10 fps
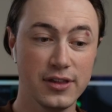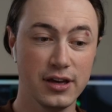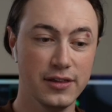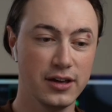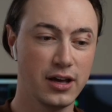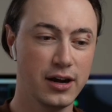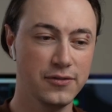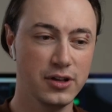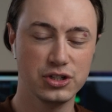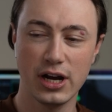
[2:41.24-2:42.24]
the kind
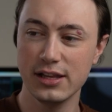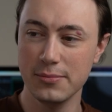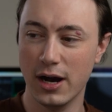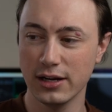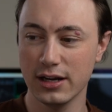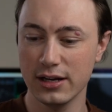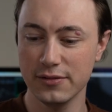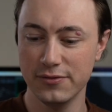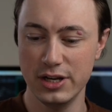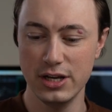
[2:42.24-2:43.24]
of the Charlie
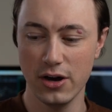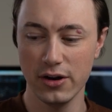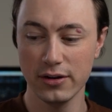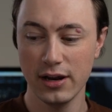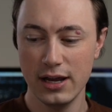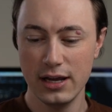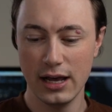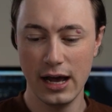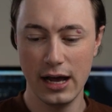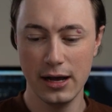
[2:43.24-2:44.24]
Munger video
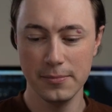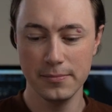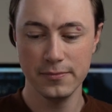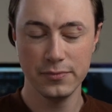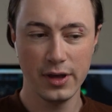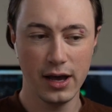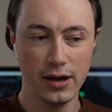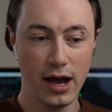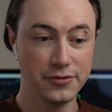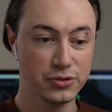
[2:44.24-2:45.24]

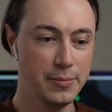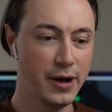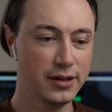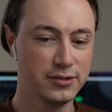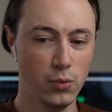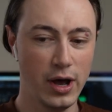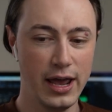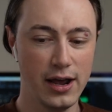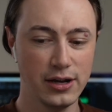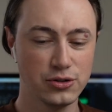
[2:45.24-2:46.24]
after he passed
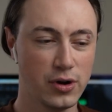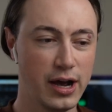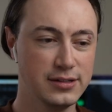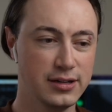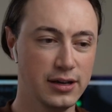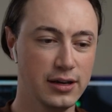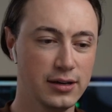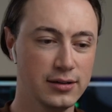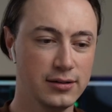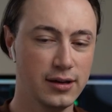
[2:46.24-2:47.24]
away, I tried
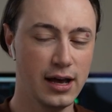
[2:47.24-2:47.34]
to